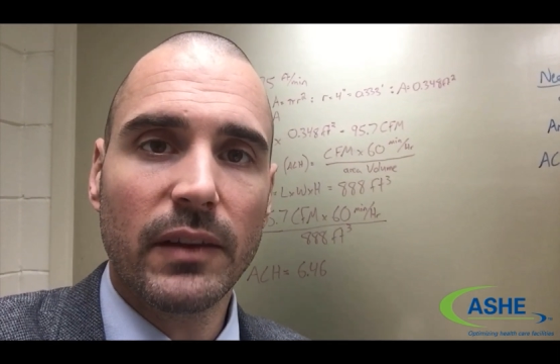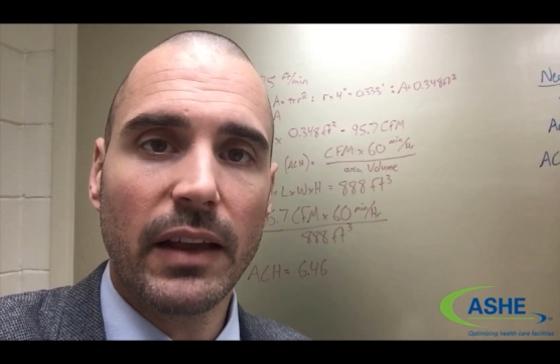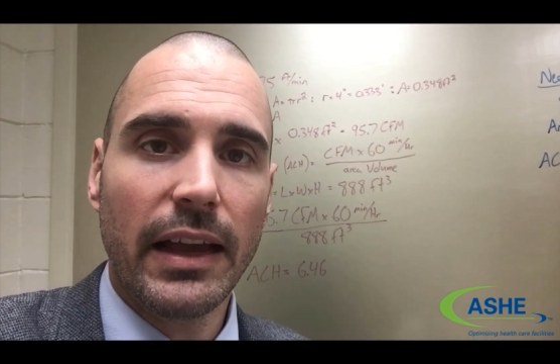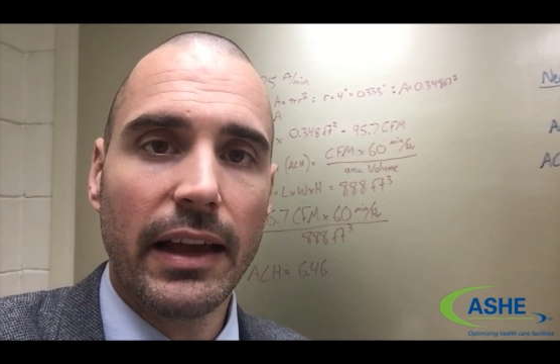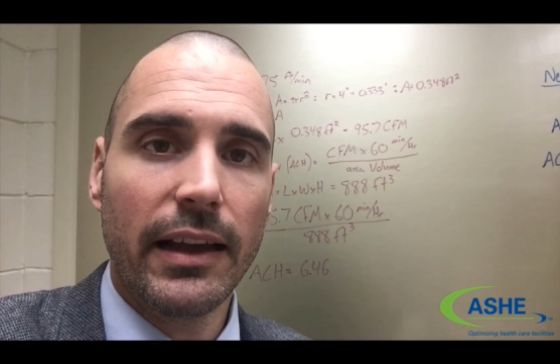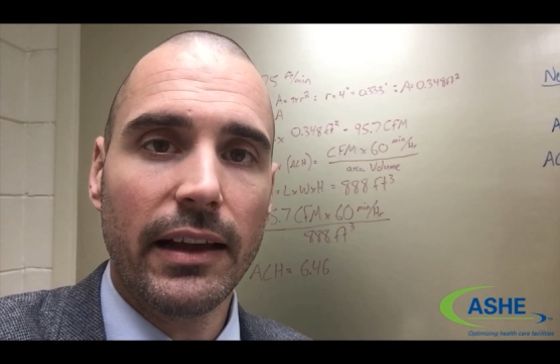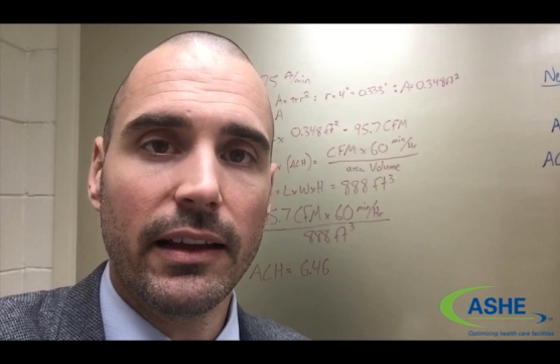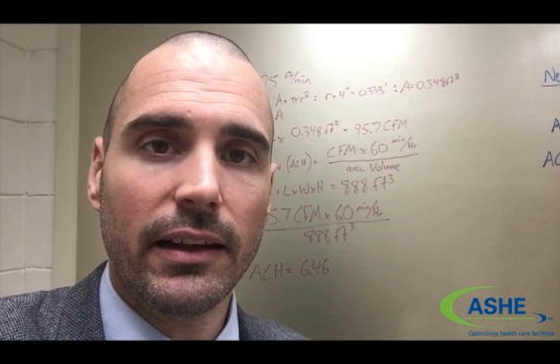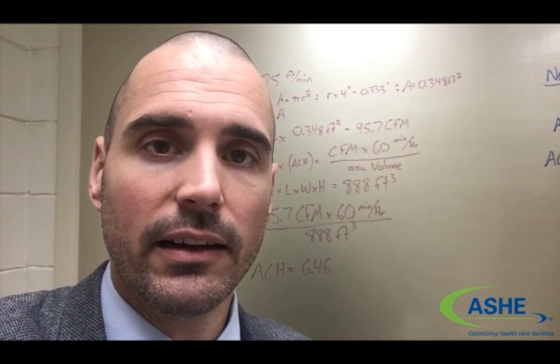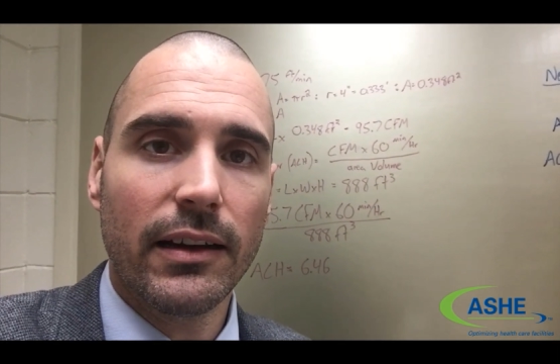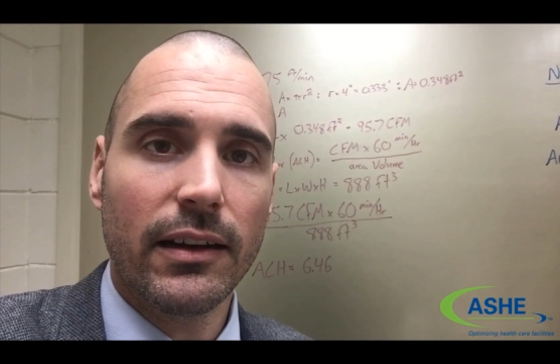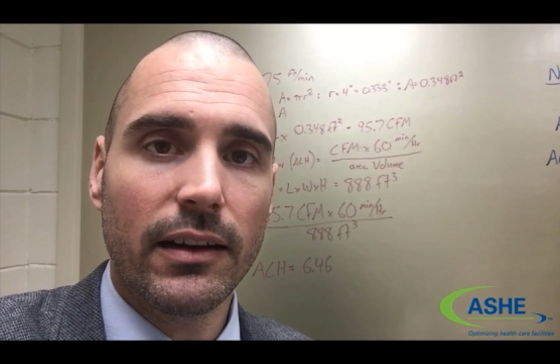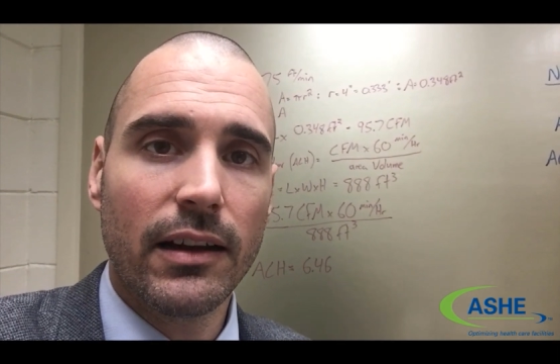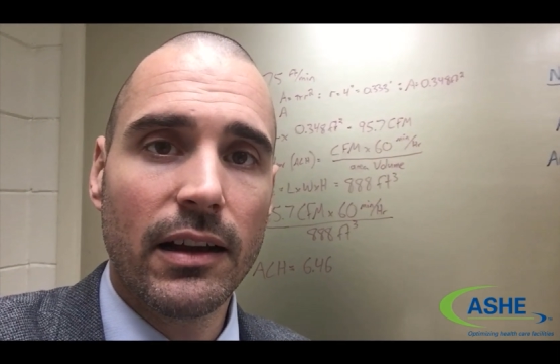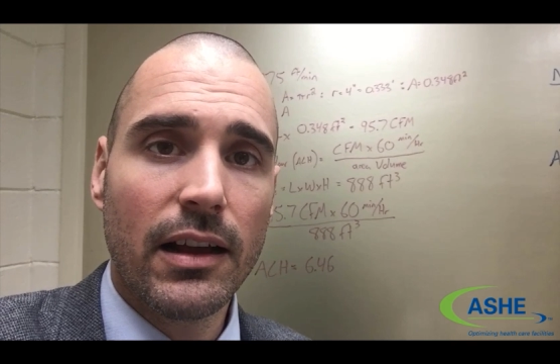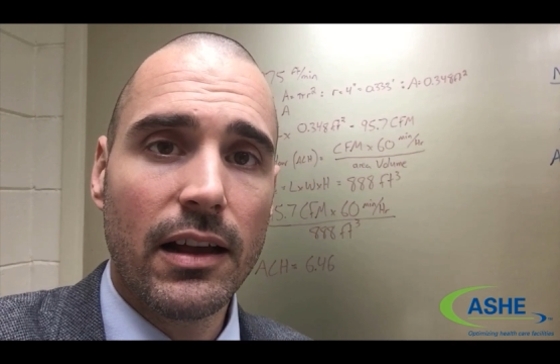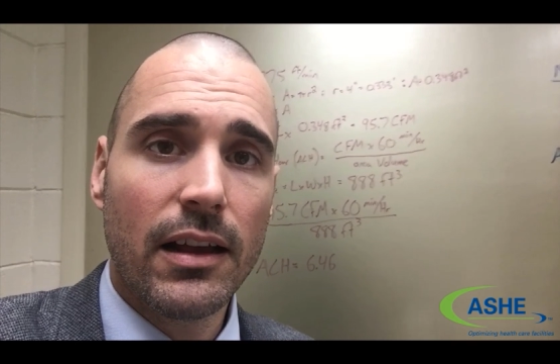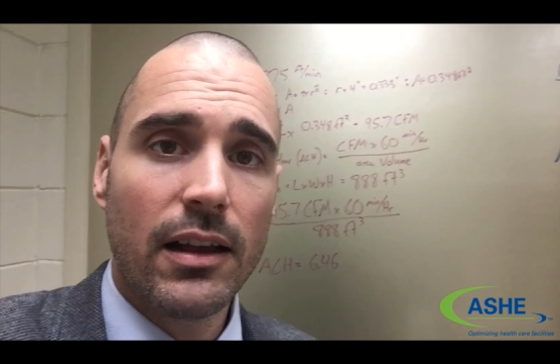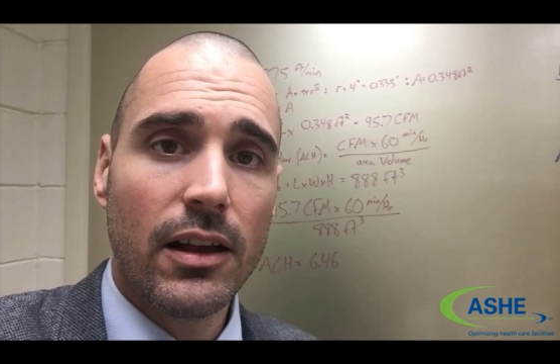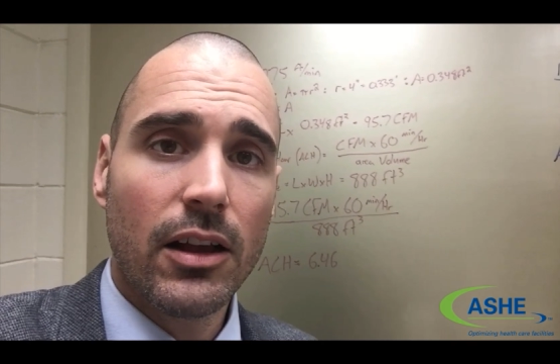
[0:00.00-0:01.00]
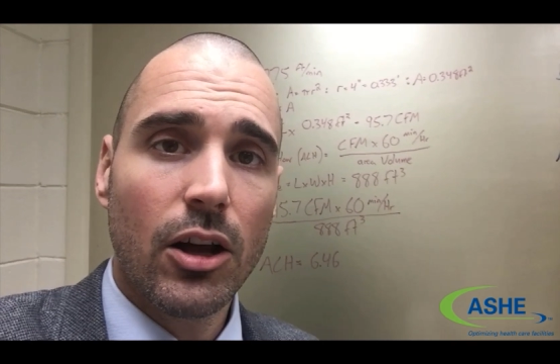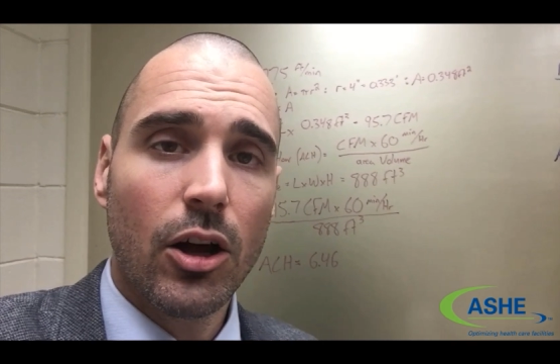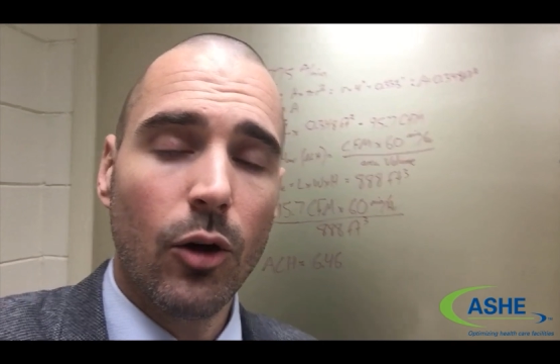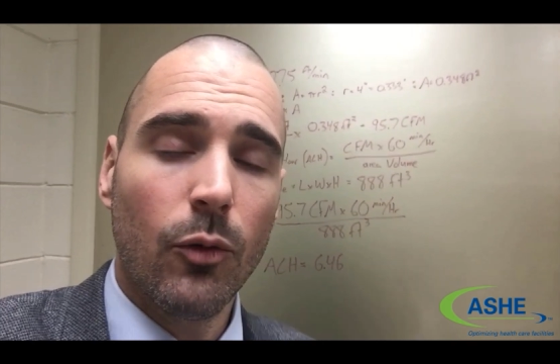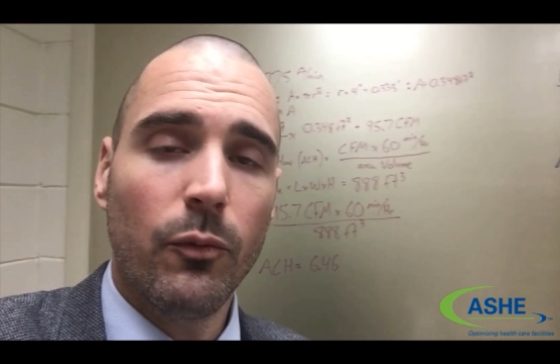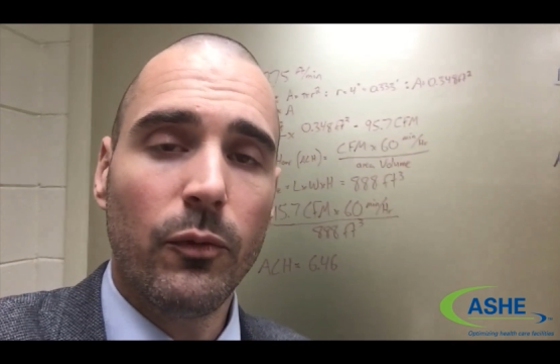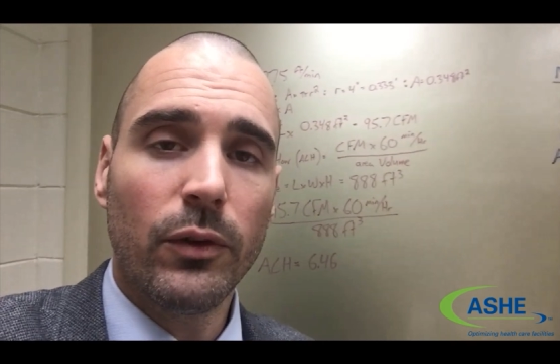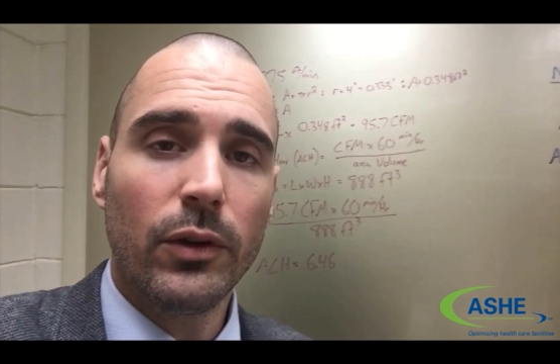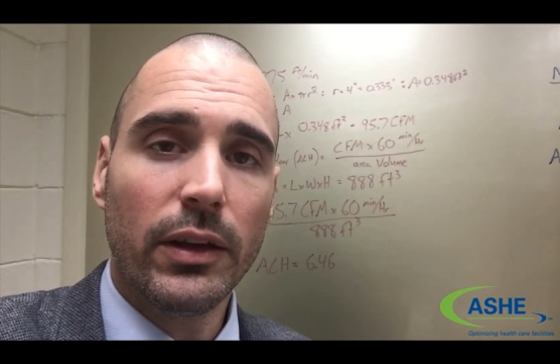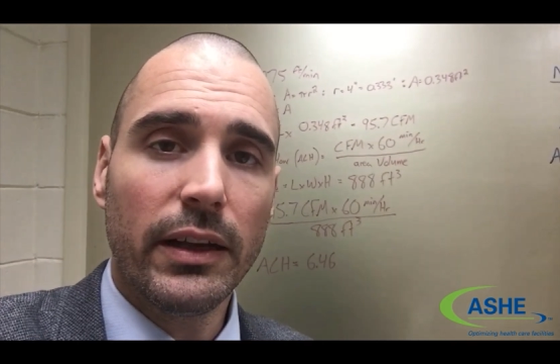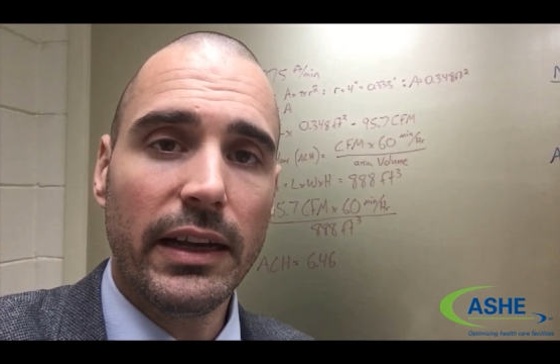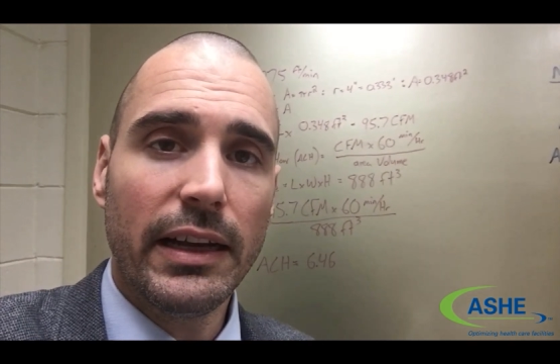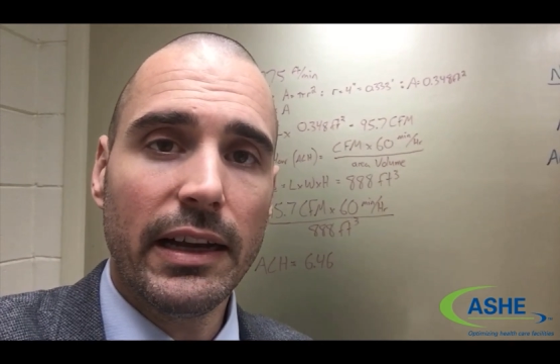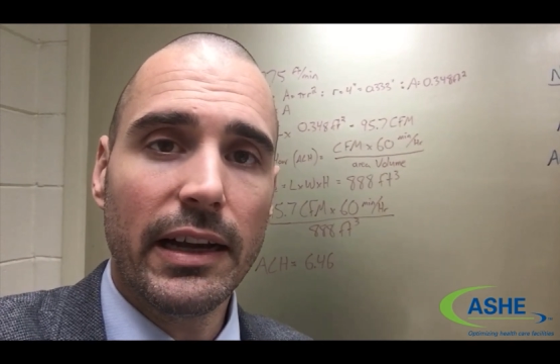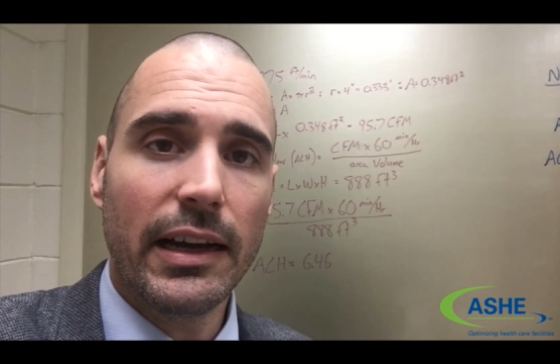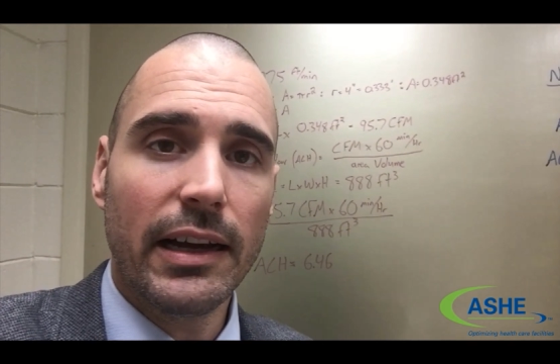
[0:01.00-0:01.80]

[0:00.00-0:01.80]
and hopefully